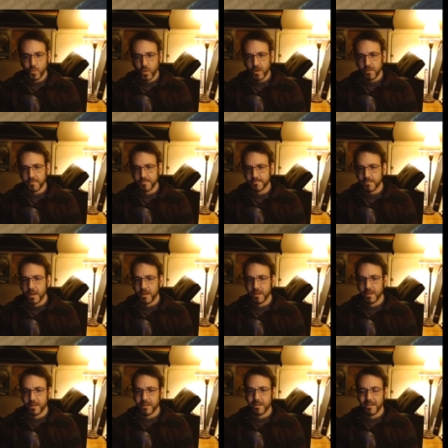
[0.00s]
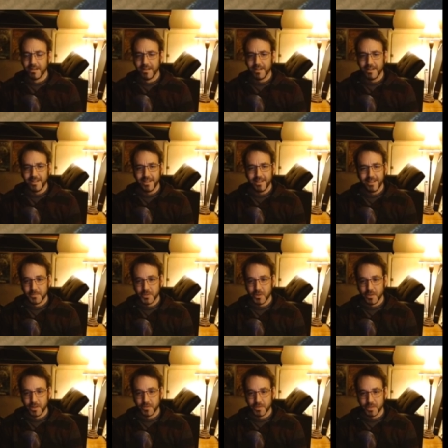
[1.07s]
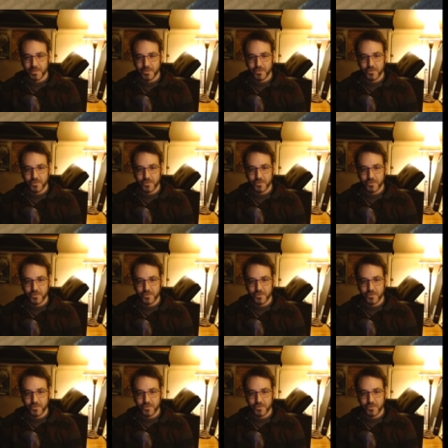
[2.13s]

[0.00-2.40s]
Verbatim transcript: Weird. Sure, that was a